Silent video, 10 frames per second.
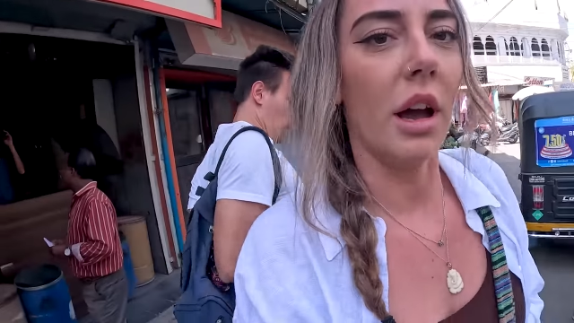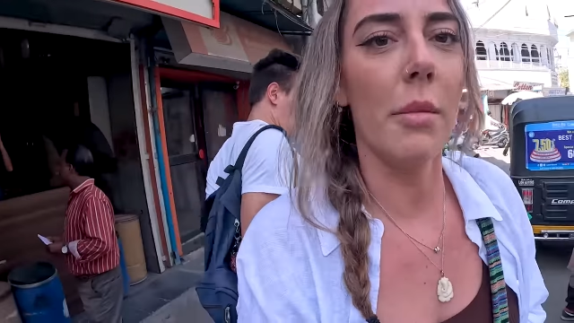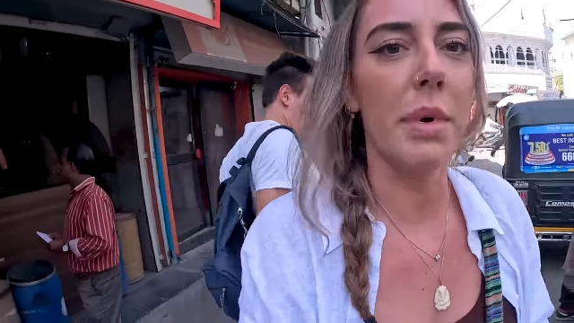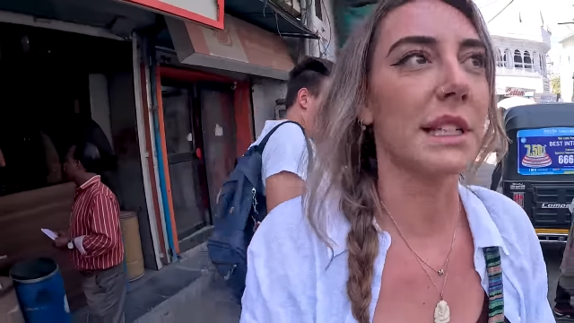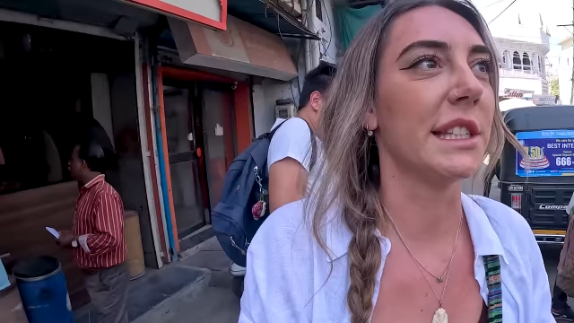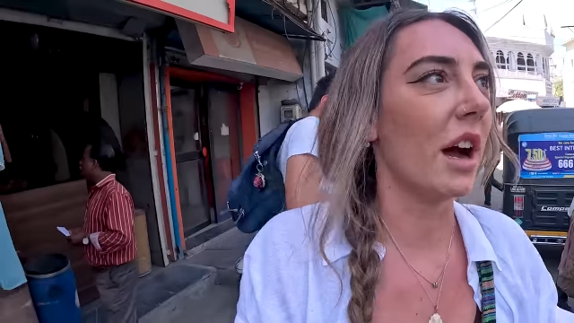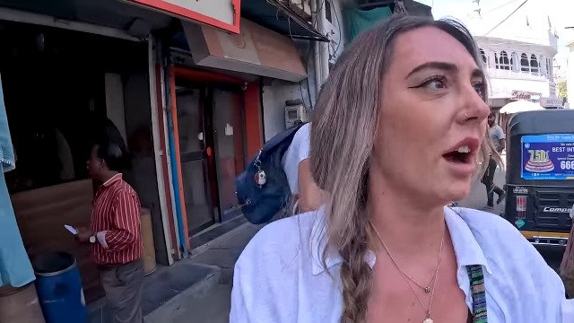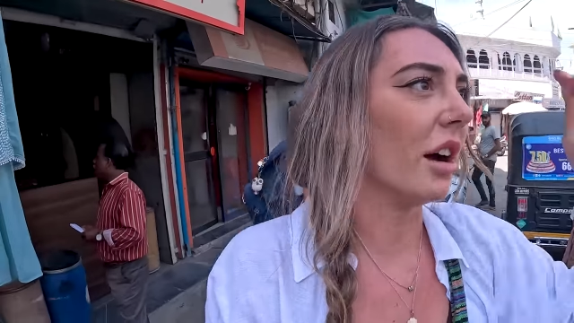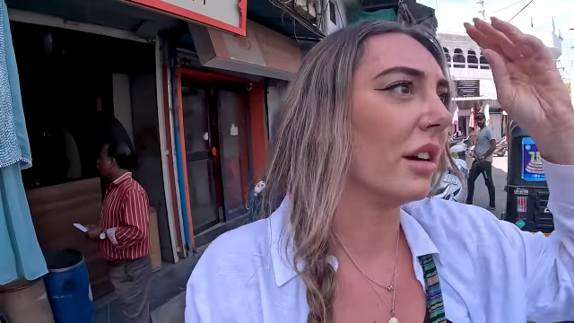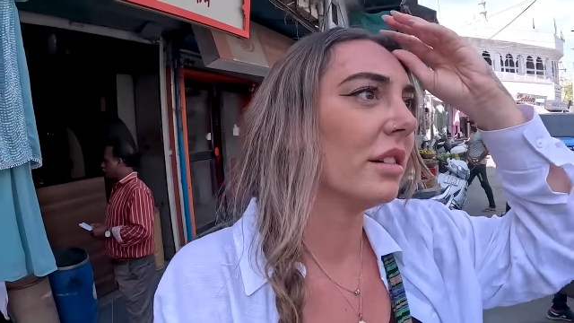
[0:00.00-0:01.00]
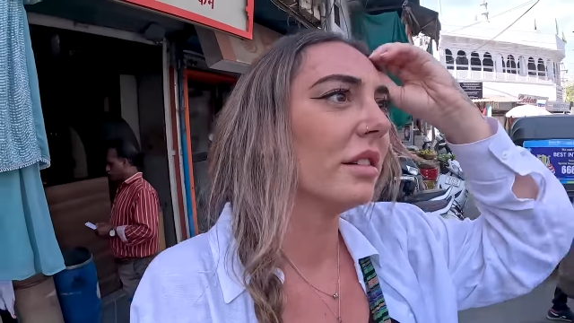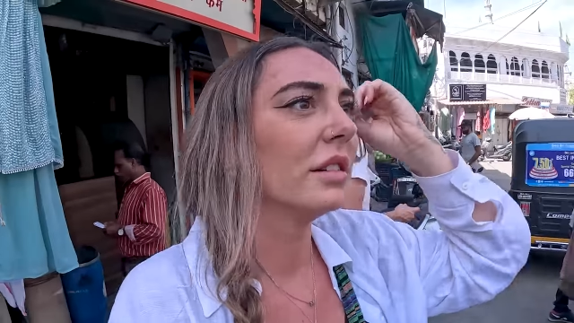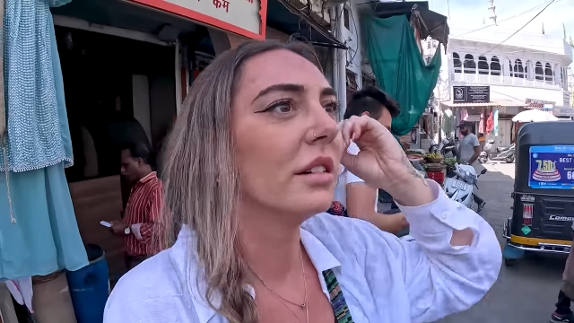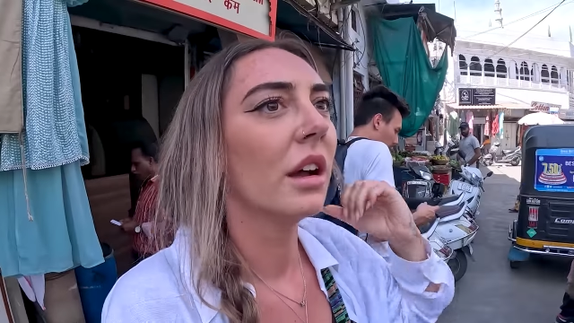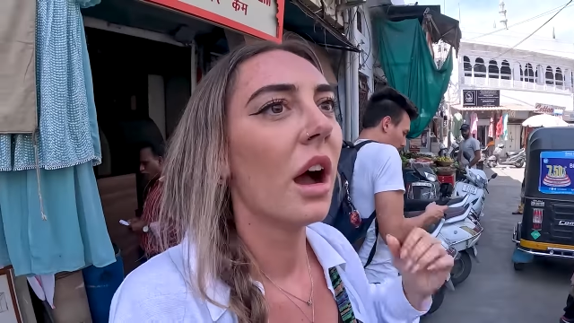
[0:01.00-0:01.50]
a bazaar.
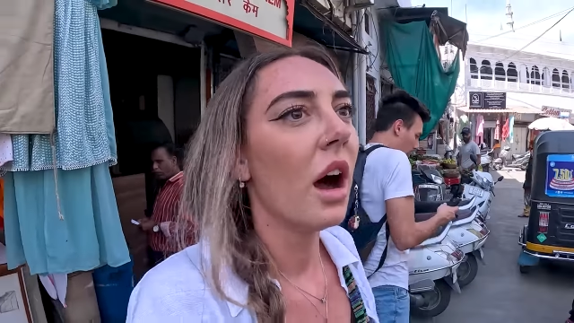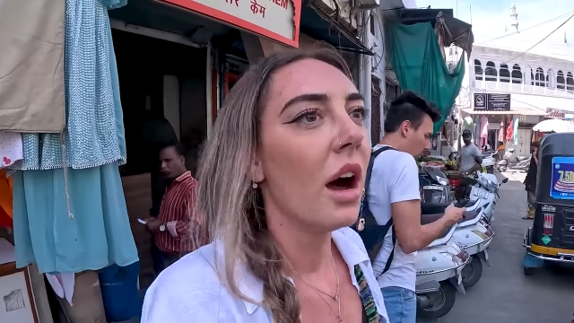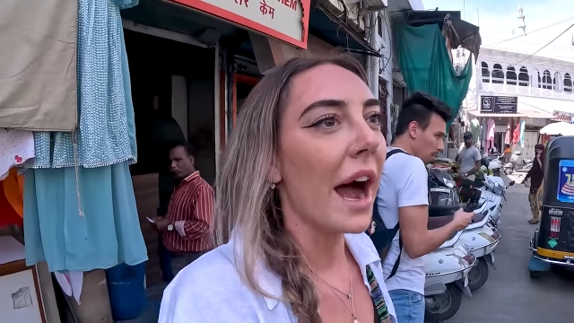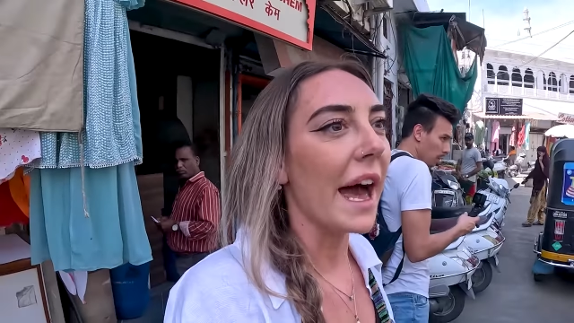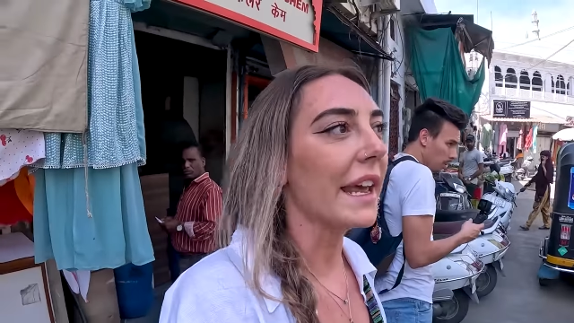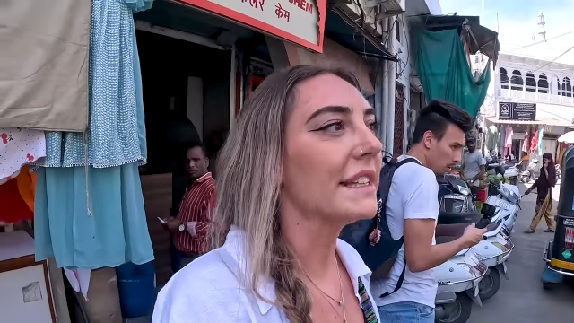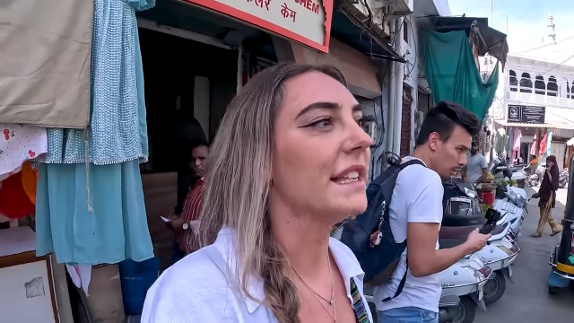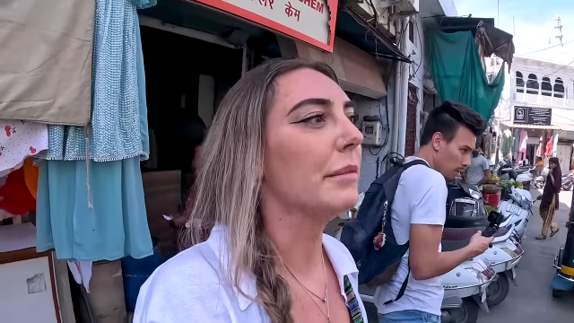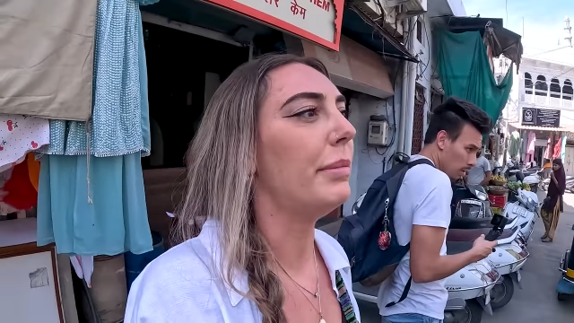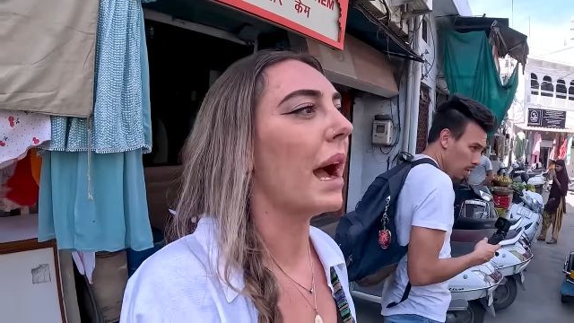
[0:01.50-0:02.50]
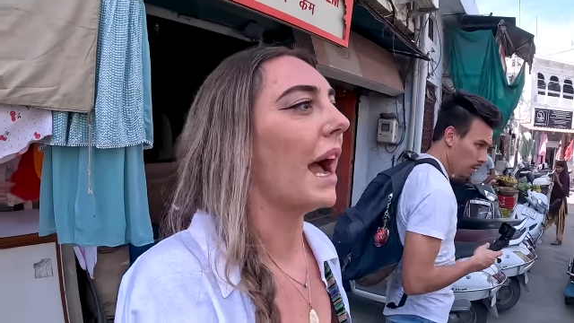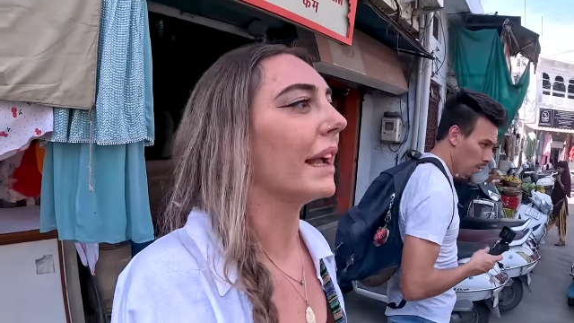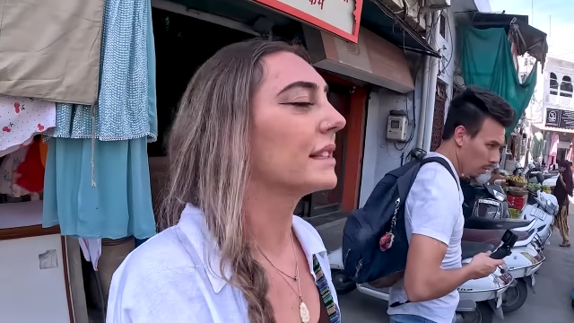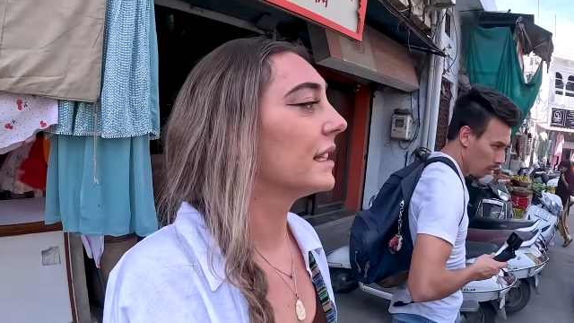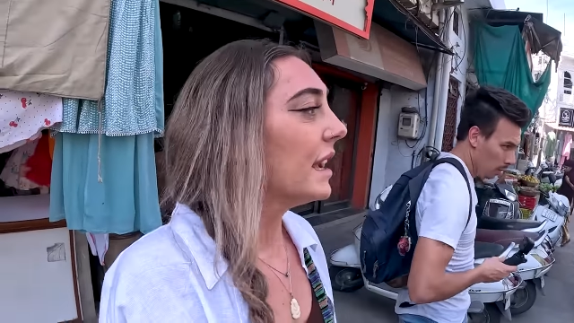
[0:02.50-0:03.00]
Oh, and I see
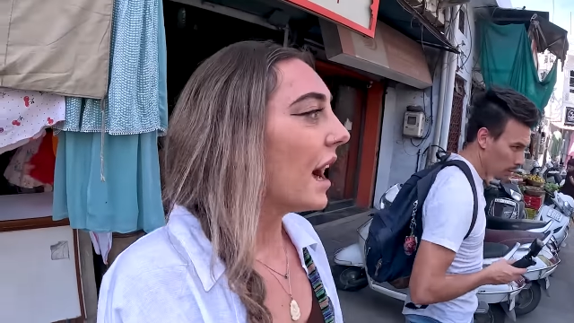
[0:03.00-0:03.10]
bags.